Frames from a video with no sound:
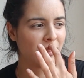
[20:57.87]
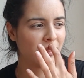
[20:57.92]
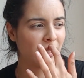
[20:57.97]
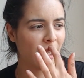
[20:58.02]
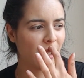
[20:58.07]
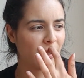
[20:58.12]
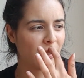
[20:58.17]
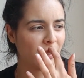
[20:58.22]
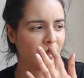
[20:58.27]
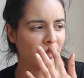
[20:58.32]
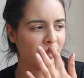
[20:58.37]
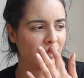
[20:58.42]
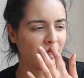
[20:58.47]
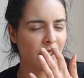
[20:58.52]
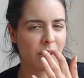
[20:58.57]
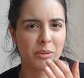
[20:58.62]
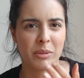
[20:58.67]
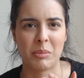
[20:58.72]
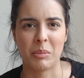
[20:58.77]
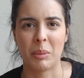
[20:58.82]
I don't know. I
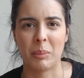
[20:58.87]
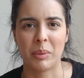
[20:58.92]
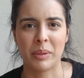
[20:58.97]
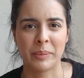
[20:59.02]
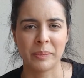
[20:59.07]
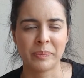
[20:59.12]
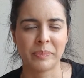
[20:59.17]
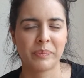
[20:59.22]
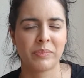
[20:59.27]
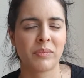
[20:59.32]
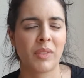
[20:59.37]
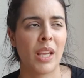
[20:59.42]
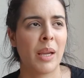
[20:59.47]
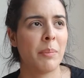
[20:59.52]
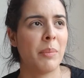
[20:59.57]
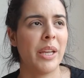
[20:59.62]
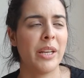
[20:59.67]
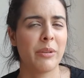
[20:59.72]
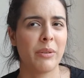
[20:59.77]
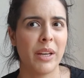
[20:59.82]
don't remember.
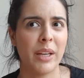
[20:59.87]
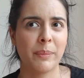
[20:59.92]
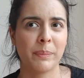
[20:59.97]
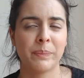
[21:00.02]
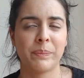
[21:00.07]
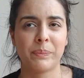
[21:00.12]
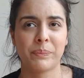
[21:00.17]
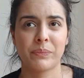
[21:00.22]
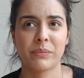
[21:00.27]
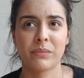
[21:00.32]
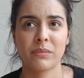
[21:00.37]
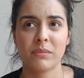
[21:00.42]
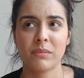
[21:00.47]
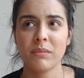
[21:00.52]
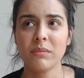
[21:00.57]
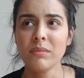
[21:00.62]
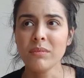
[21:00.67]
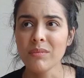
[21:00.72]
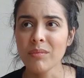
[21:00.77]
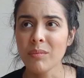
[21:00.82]
But anyway,
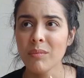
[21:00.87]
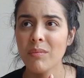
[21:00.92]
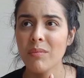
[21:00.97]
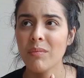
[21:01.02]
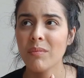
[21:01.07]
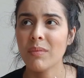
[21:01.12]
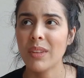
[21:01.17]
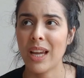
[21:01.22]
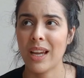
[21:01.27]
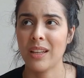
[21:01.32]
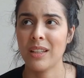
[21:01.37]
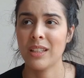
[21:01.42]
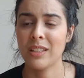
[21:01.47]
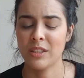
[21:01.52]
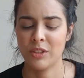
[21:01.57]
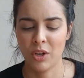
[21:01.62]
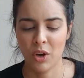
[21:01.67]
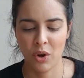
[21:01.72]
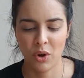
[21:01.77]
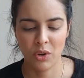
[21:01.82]

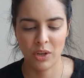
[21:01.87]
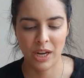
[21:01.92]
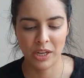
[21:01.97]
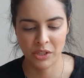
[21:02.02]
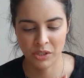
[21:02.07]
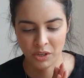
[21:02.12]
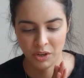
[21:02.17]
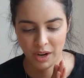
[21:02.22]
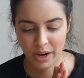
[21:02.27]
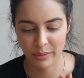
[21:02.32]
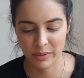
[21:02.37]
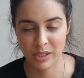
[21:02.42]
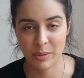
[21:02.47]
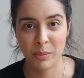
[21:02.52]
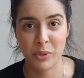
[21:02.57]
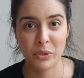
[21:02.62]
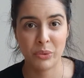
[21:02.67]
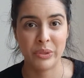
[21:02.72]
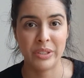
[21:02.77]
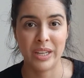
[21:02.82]
so, you know, I was
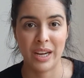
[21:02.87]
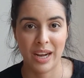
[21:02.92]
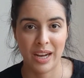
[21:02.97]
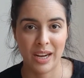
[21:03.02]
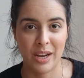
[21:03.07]
number 28.